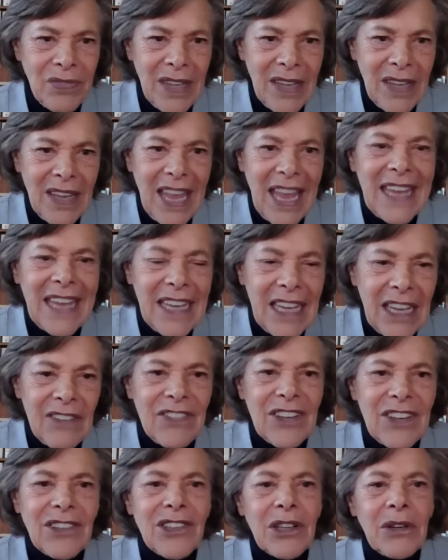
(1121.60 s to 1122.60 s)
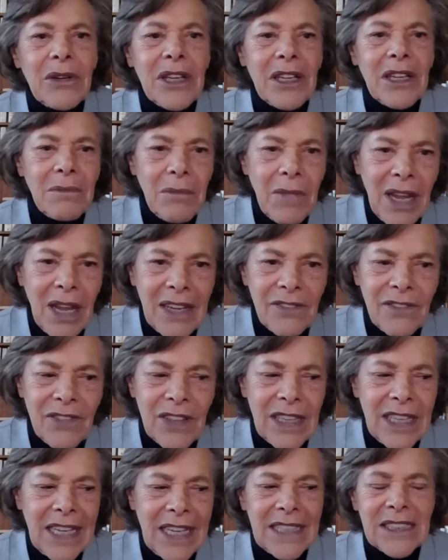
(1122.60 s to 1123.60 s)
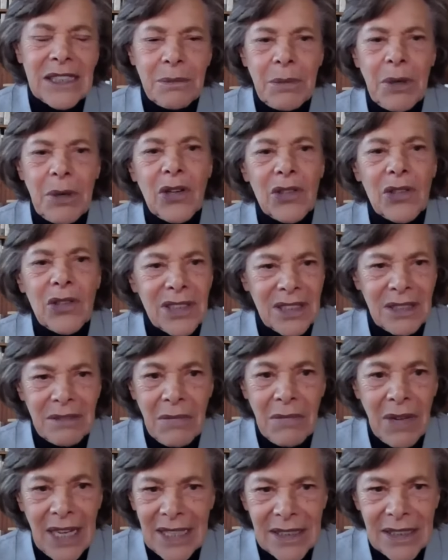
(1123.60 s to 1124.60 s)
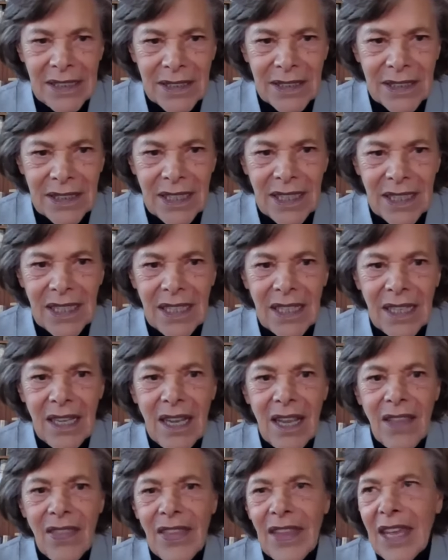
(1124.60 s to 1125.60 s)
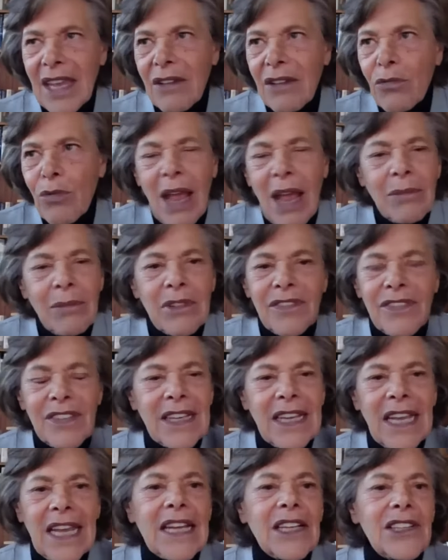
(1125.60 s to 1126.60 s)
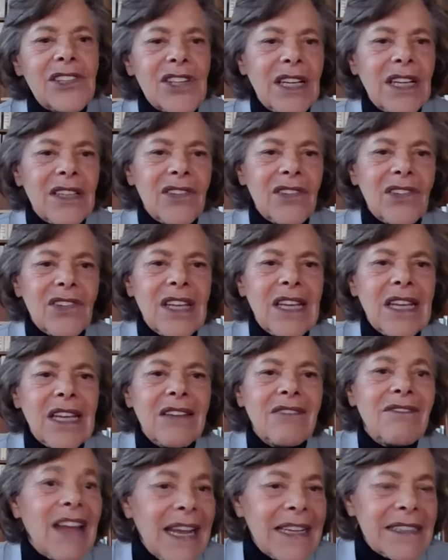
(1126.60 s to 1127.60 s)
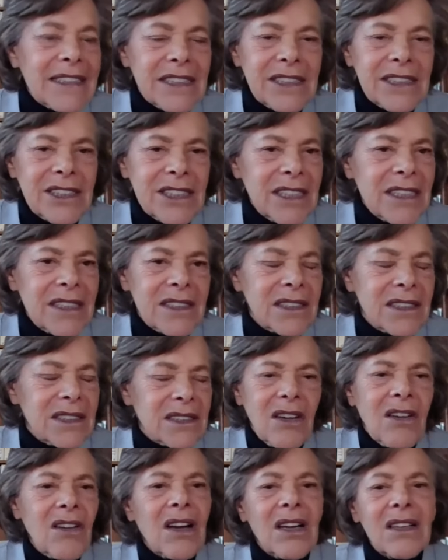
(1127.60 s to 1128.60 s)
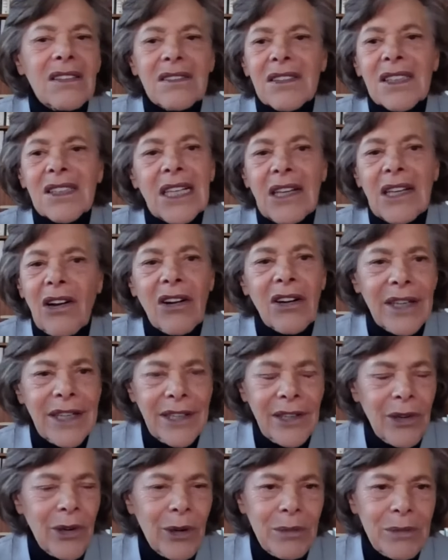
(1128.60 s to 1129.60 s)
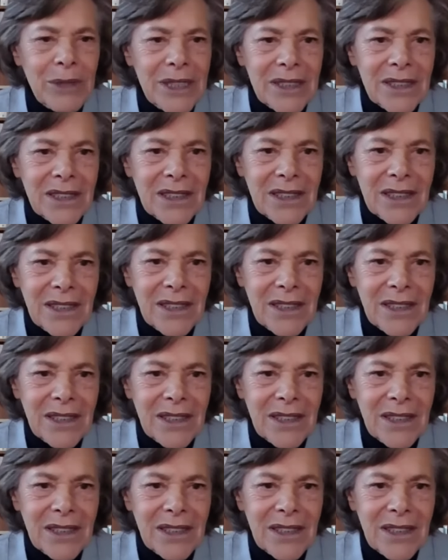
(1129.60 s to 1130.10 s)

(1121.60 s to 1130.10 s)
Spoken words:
And if you do it mindfully as opposed to mindlessly, the ramifications, the advantages are, you know, are enormous.